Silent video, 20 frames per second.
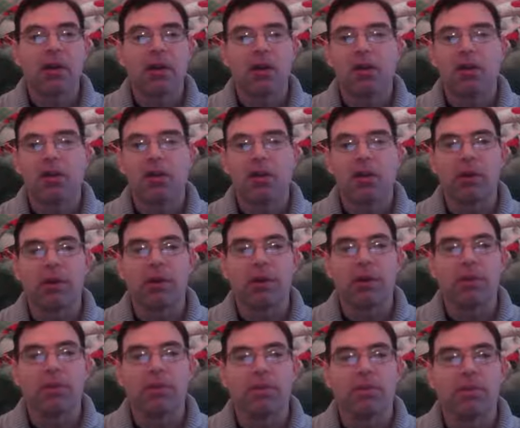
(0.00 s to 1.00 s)
your
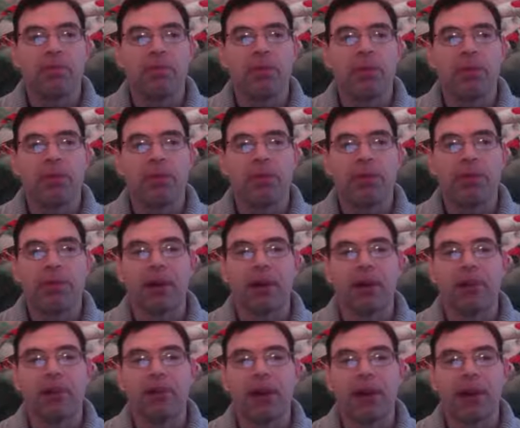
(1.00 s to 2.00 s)
minerals
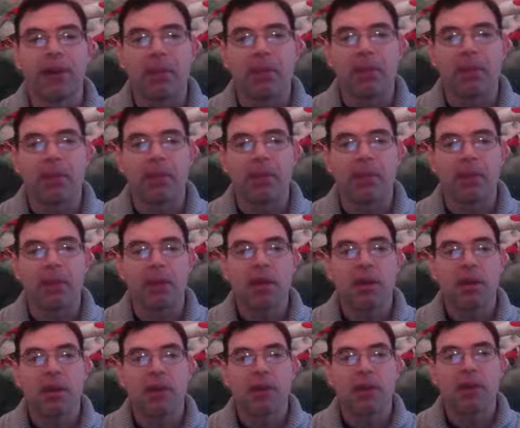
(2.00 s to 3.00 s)
and vitamins,
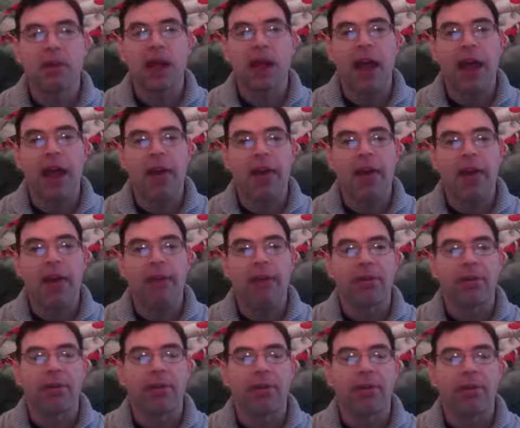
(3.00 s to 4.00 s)
your air,
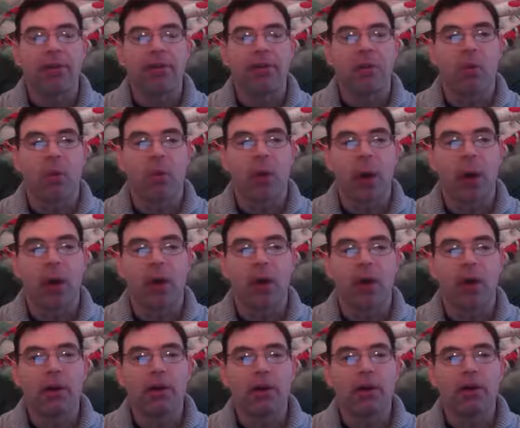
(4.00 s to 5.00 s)
the
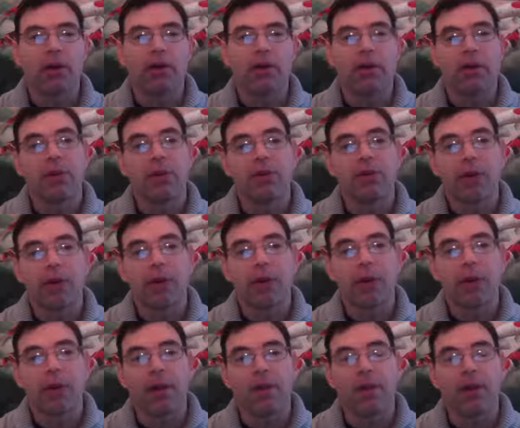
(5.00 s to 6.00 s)
water,
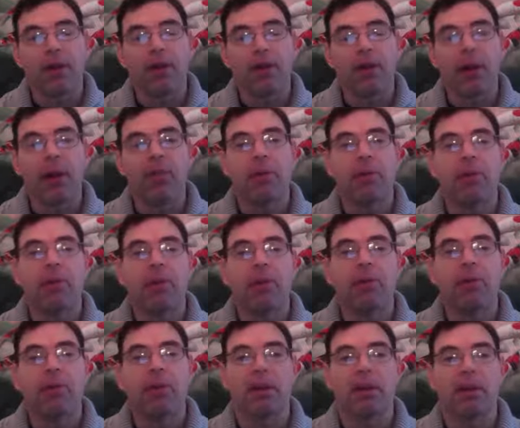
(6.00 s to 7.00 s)
the environment you
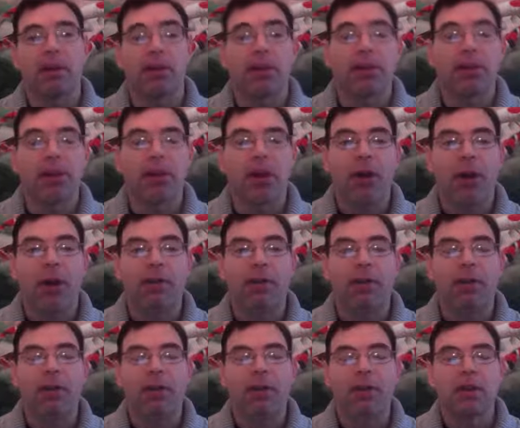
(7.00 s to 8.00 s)
live in, your
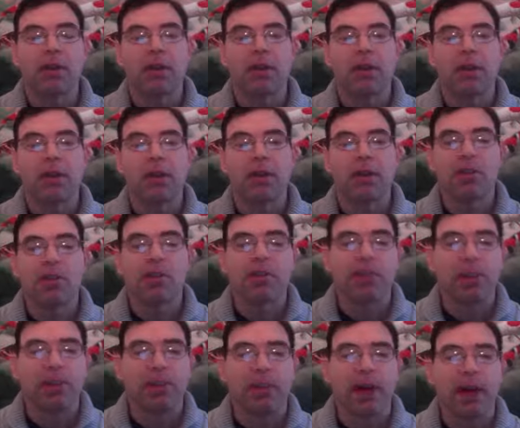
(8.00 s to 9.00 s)
thoughts,
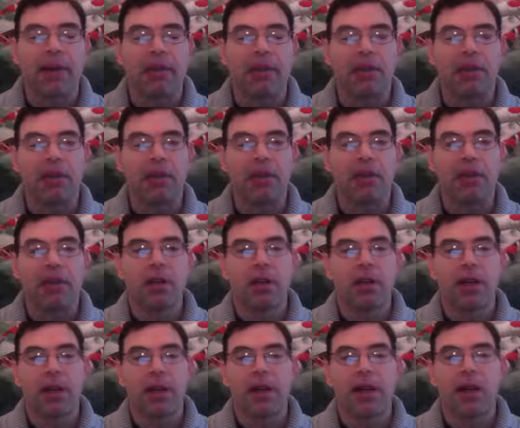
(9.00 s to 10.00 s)
sleep hygiene.
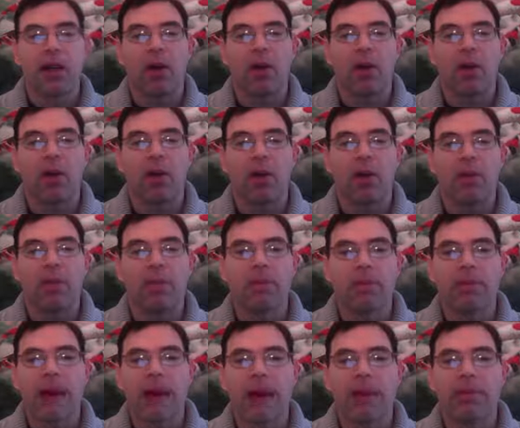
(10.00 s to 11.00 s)
It all comes
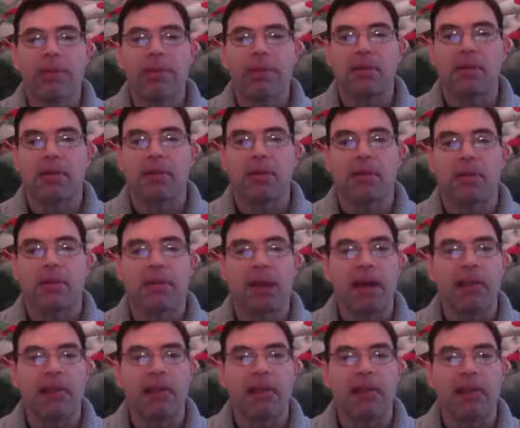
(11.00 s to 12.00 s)
back to the
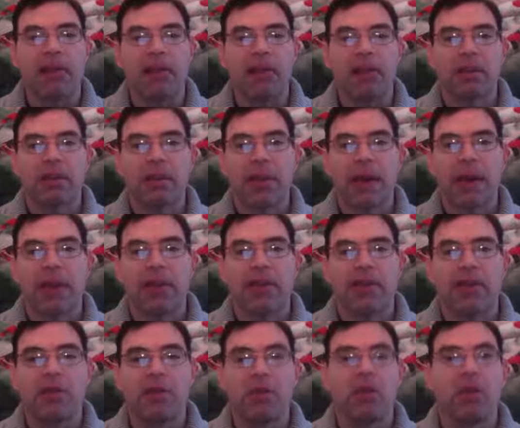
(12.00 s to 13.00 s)
basics. And
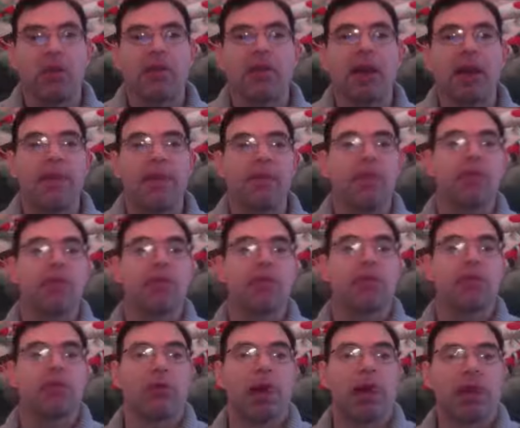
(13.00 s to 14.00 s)
this is what's not being
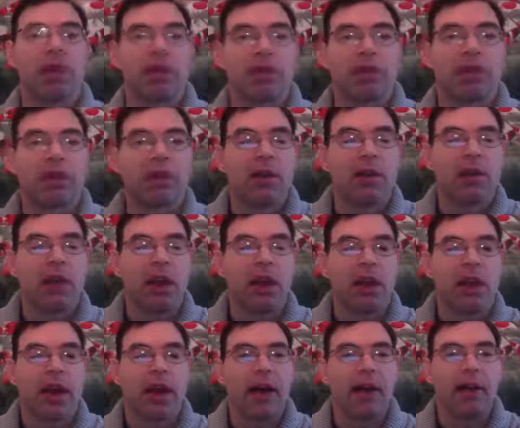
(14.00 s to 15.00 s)
addressed
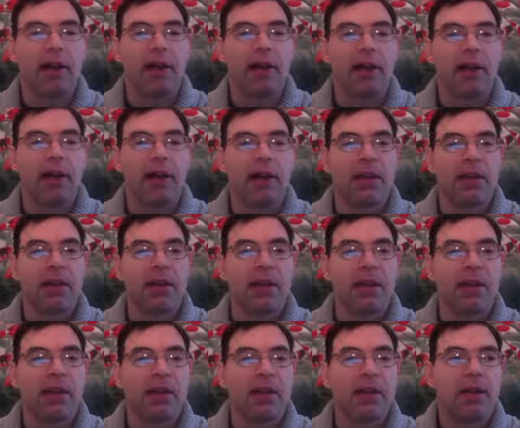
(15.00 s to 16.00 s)
a lot in
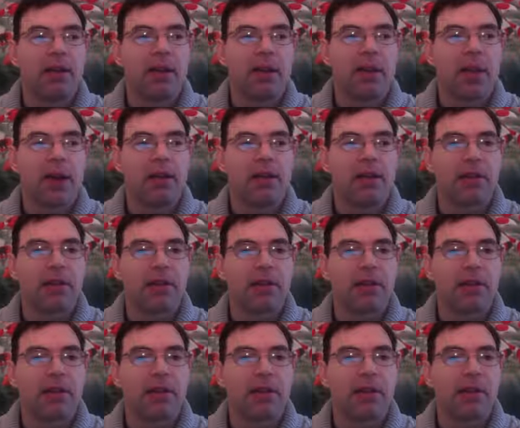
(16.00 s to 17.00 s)
the clients and
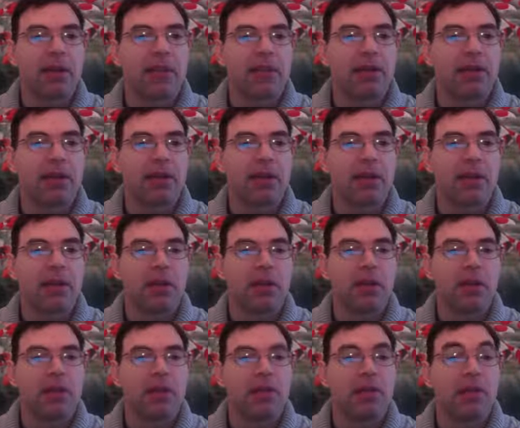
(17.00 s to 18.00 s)
cases that I'm seeing.
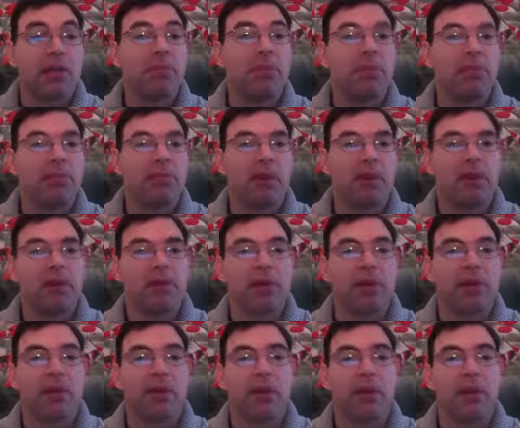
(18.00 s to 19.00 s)
The simple stuff
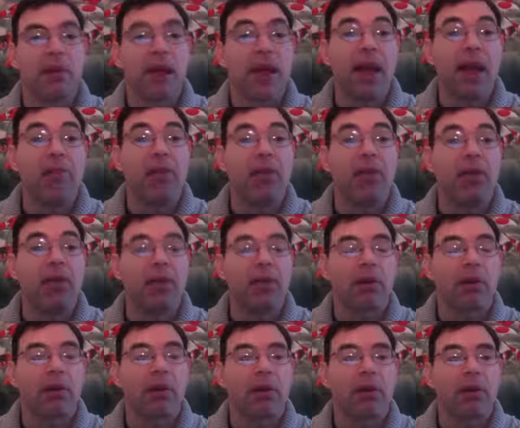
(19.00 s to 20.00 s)
is being heavily
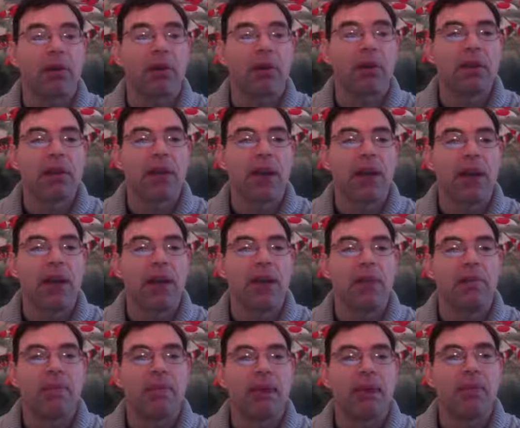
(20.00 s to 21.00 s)
overlooked, and it
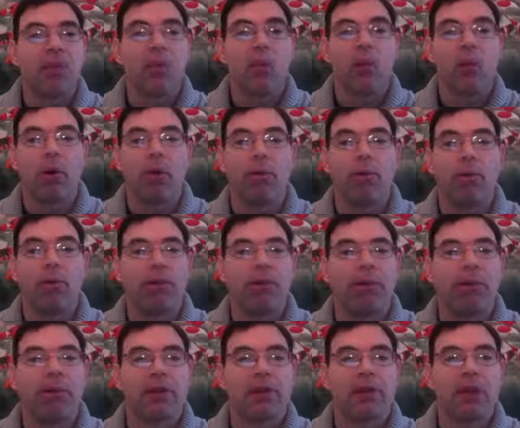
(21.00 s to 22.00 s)
can make a world of a
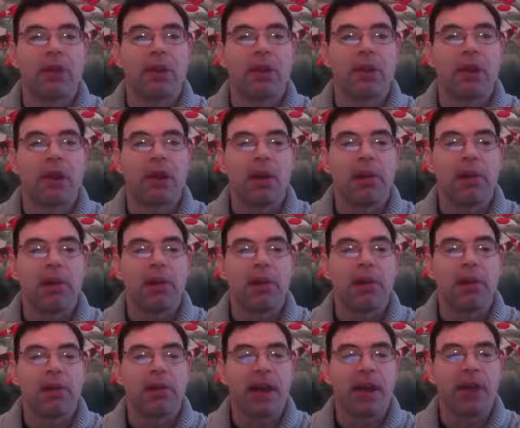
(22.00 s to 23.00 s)
difference in
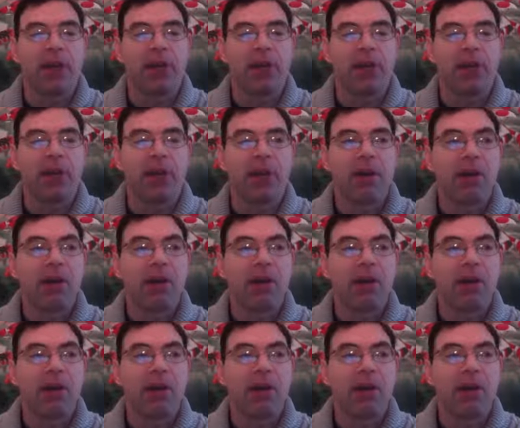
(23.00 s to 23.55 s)
people's health.